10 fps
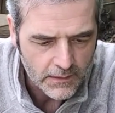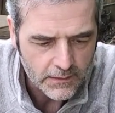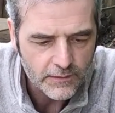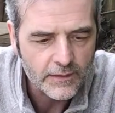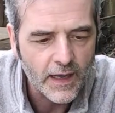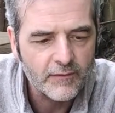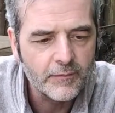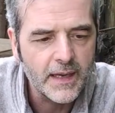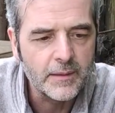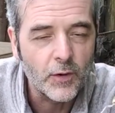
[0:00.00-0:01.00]
It doesn't have
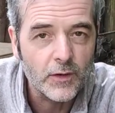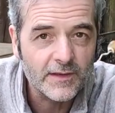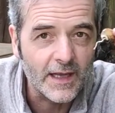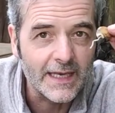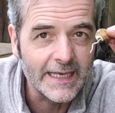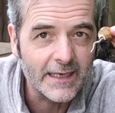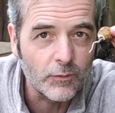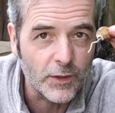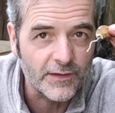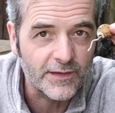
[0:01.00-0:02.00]
many more. It's got little
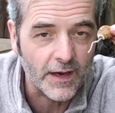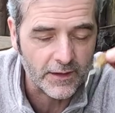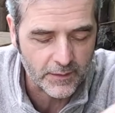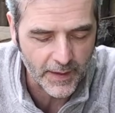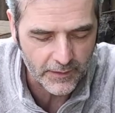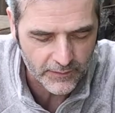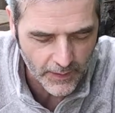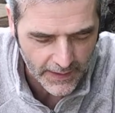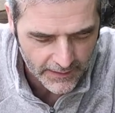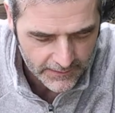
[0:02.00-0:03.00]
ones starting to come out as
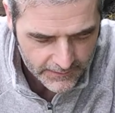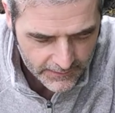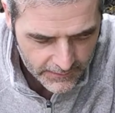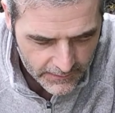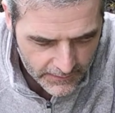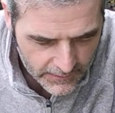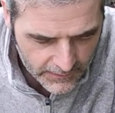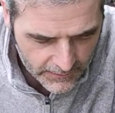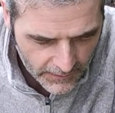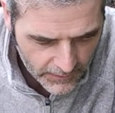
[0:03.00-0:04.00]
well.
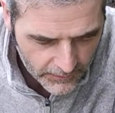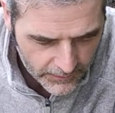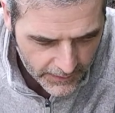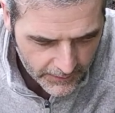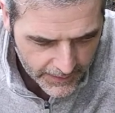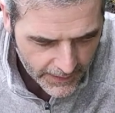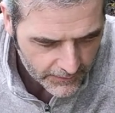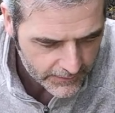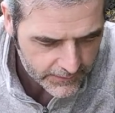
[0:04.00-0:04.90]
So there we go.